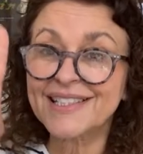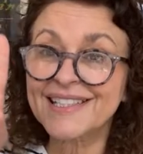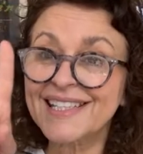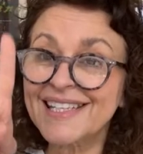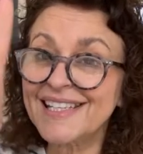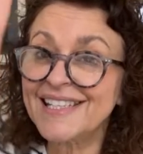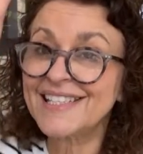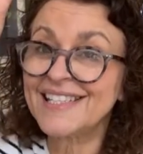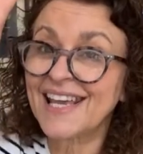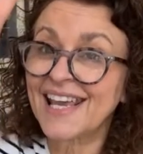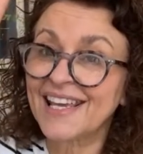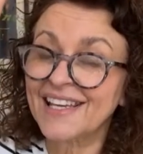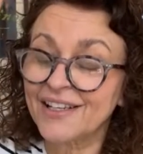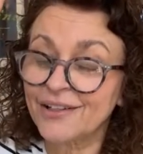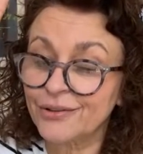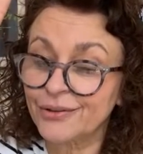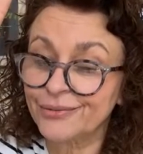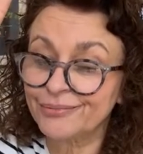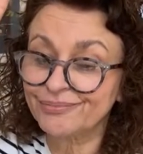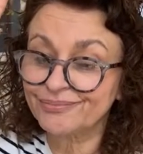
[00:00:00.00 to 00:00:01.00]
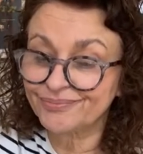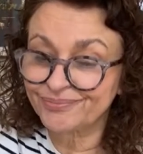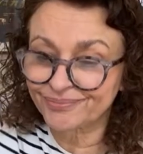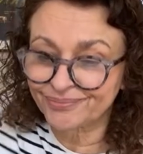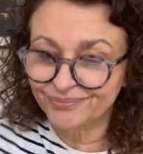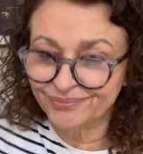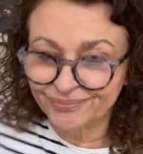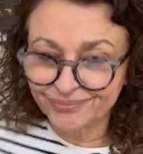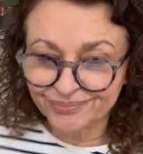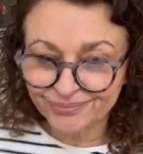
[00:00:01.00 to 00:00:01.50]
detail
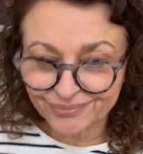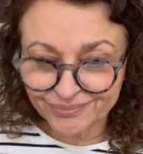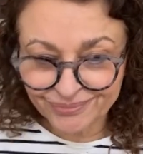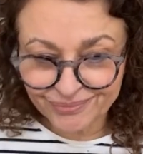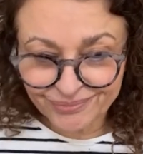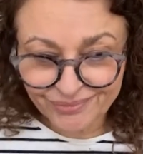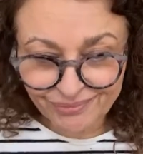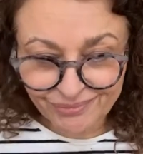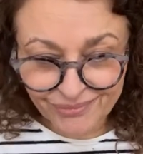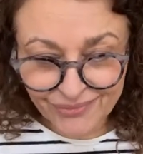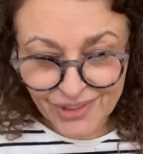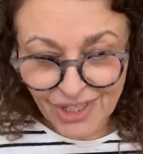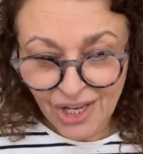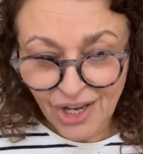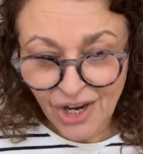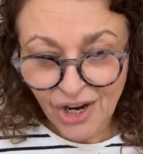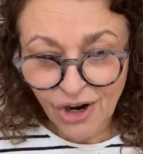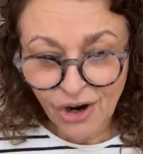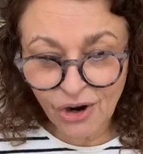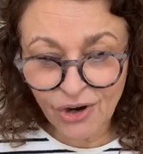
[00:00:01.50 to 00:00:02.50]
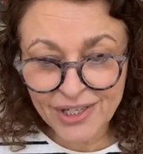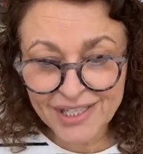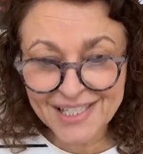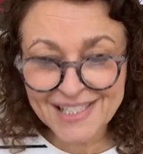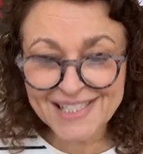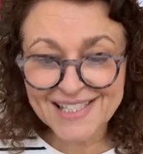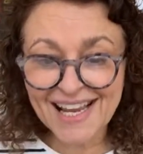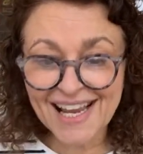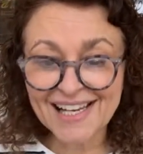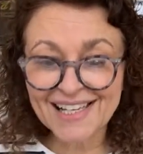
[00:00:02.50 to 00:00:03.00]
on
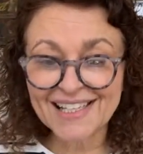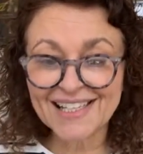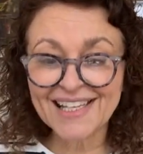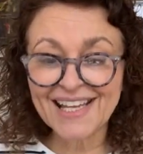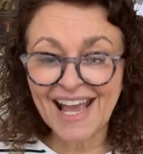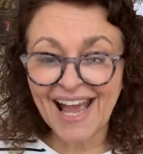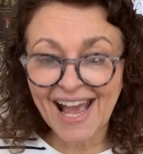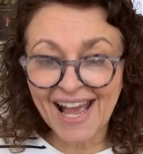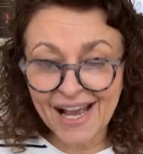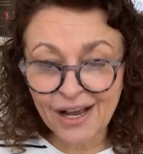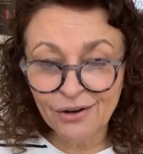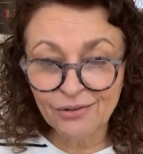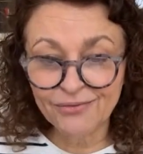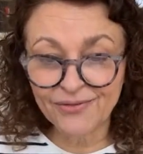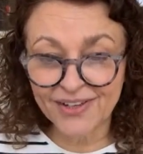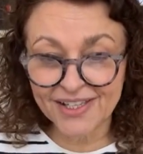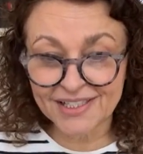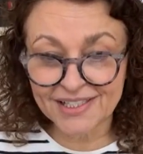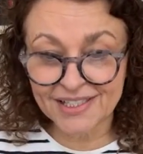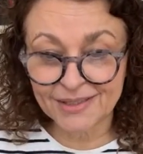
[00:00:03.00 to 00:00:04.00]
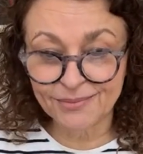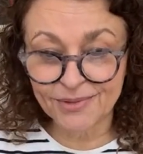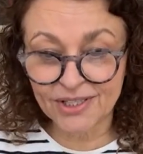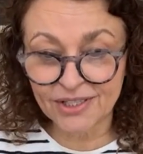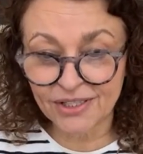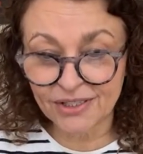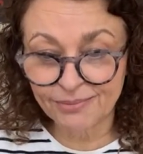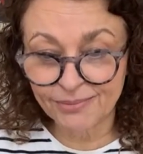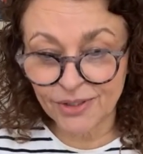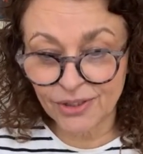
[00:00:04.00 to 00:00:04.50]
exactly how victims
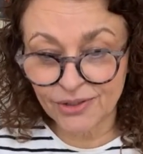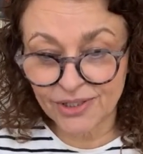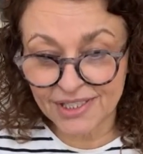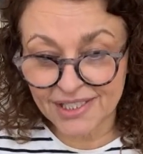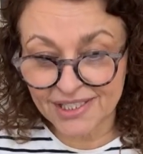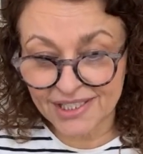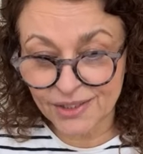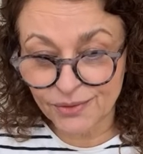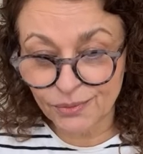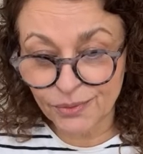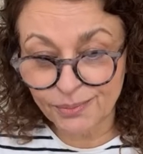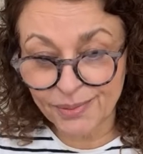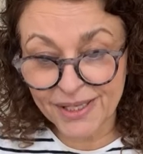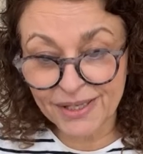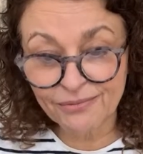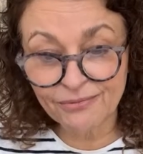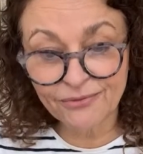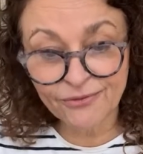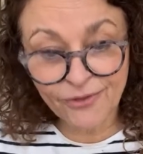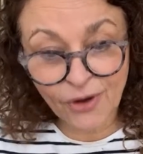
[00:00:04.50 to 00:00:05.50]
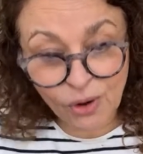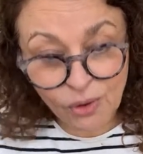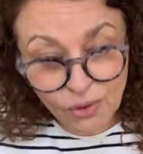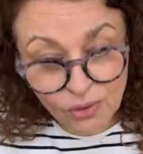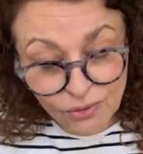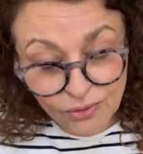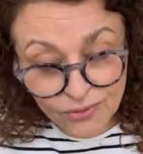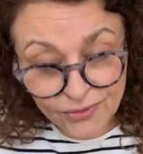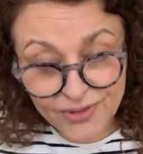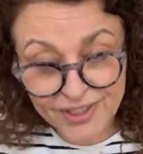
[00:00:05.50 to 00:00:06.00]
and communities will be
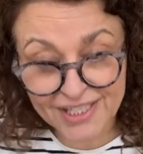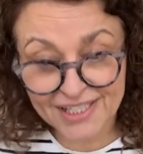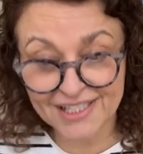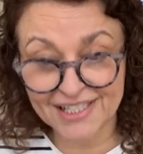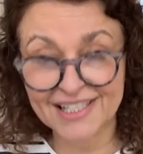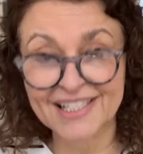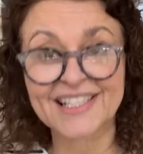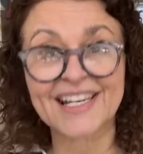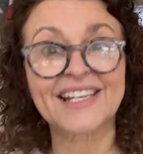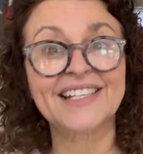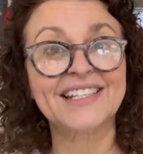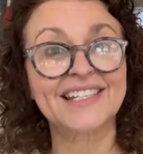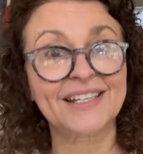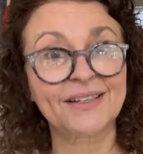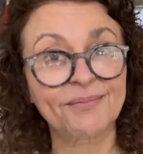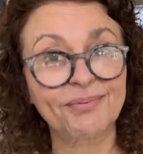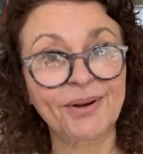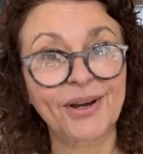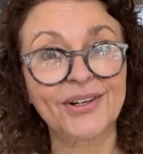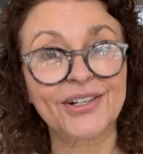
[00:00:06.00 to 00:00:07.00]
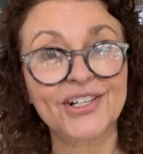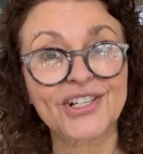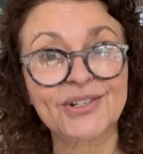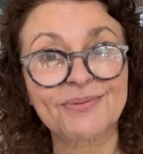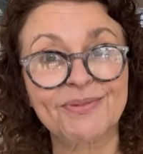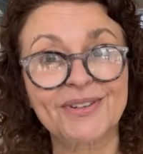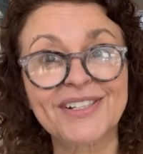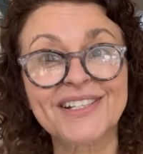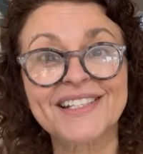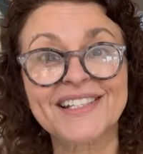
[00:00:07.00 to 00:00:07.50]
involved in setting
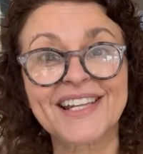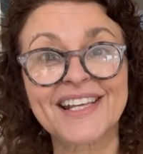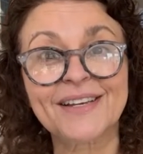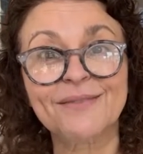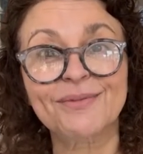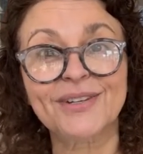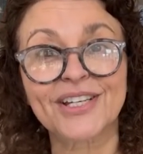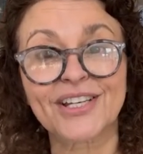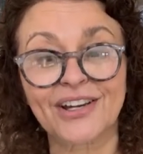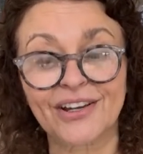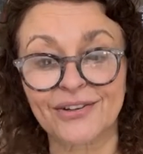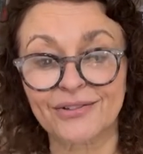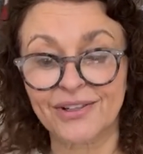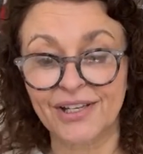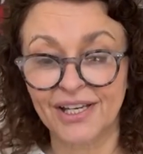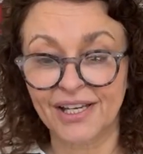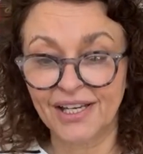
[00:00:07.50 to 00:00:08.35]
punishments, there we go,